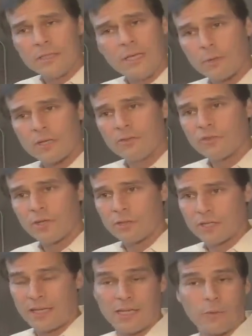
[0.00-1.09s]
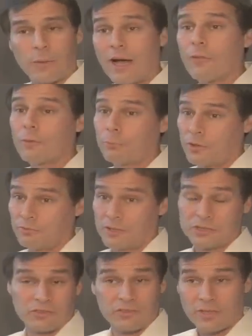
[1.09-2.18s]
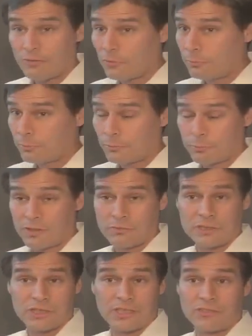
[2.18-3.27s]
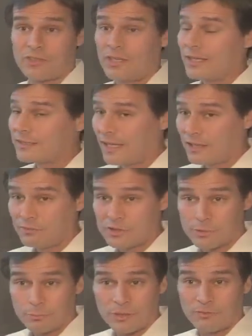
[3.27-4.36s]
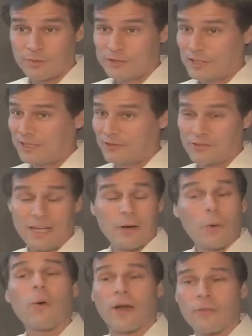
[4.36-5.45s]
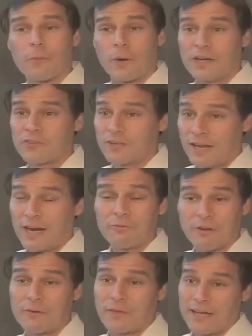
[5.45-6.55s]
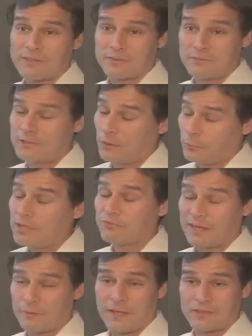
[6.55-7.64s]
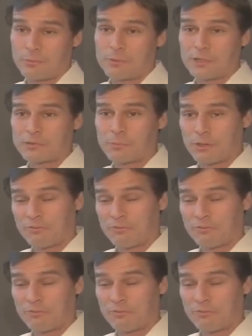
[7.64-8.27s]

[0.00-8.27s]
you know, consider taking away other privileges, cell phone privileges, television privileges, or otherwise. And I found that, you know, we have found that to be much more